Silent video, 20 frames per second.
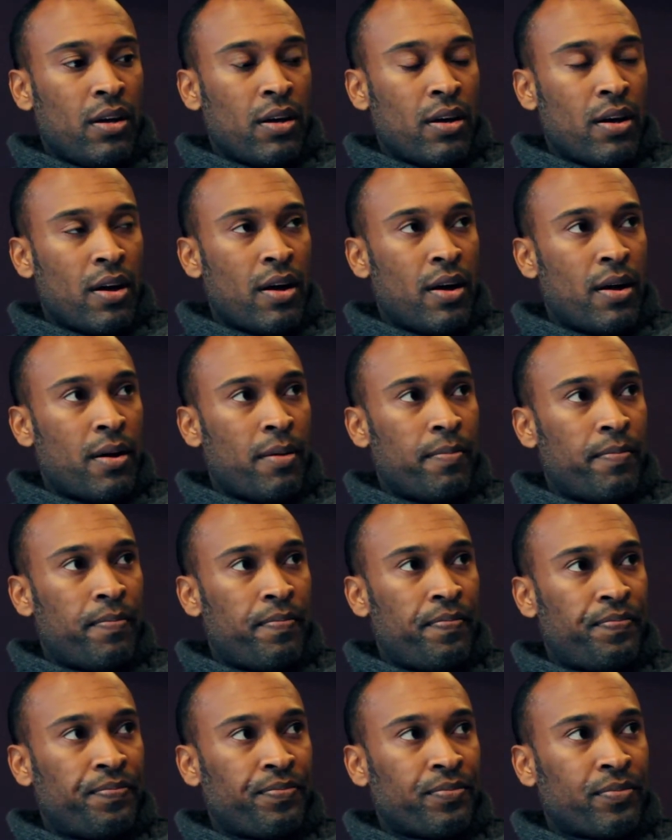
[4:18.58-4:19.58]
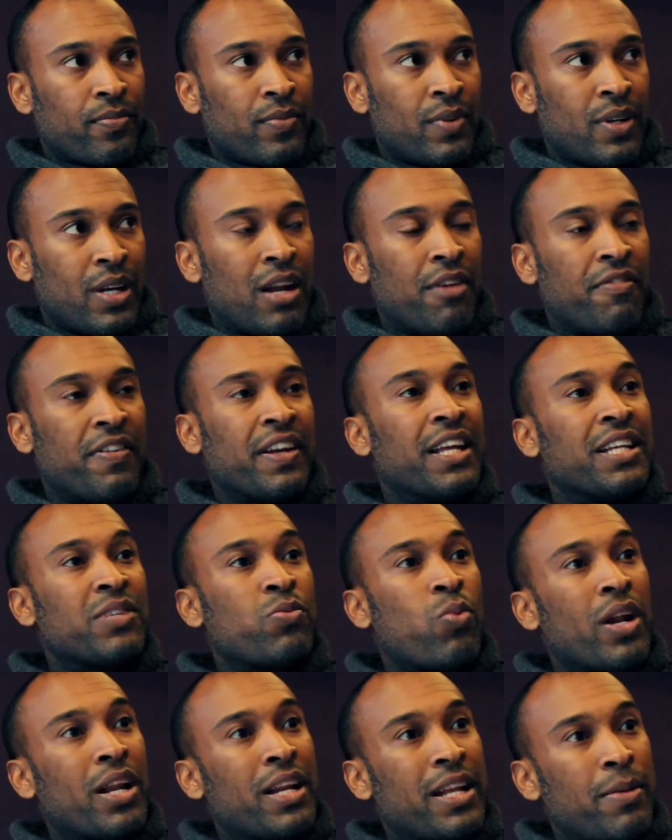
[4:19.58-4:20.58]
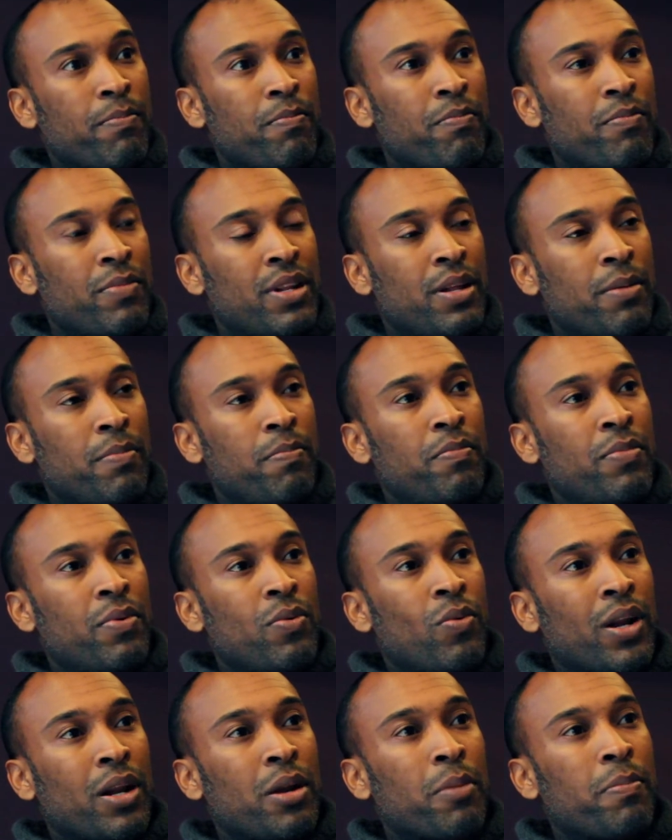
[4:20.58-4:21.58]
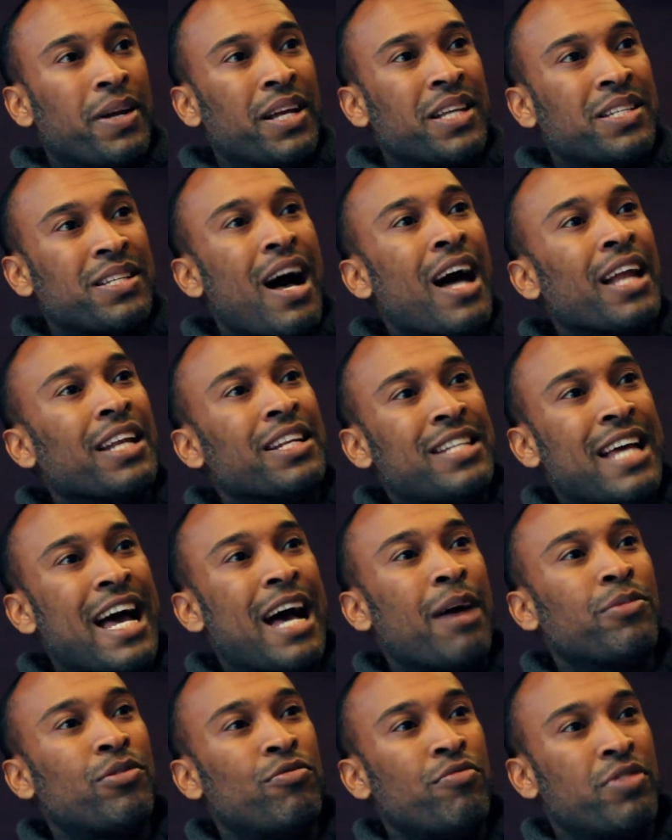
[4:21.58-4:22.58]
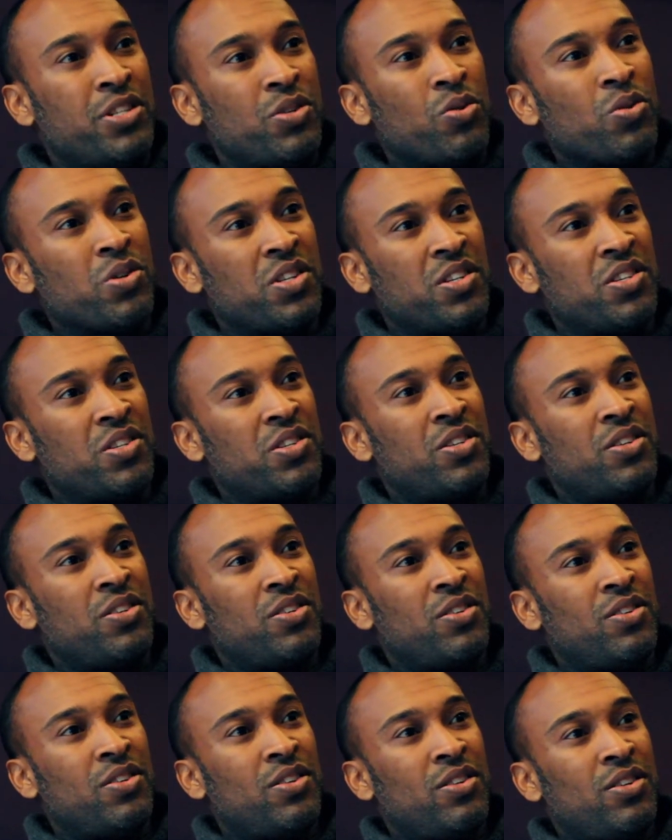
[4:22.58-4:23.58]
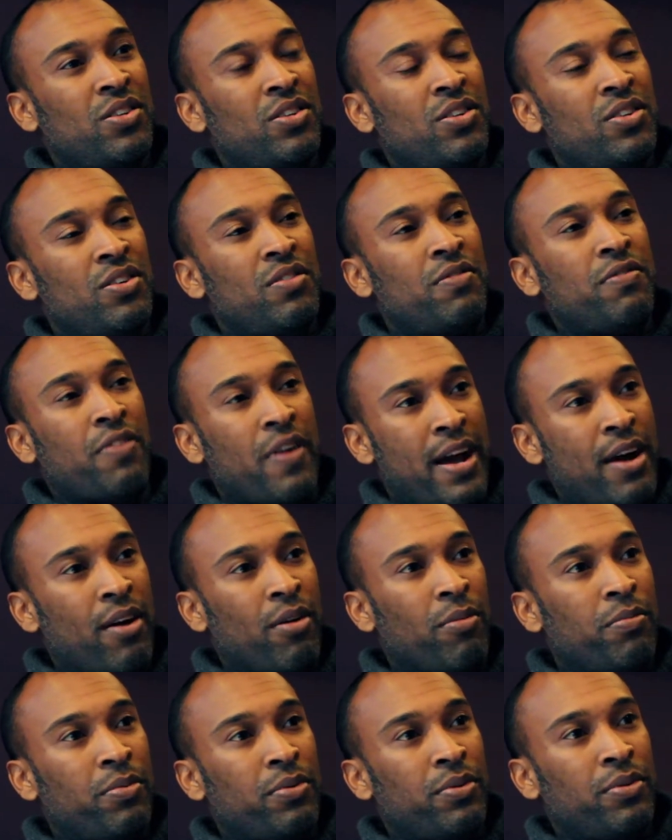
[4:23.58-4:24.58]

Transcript: Um, and I think it's one of the, the one of the biggest untapped resources for help.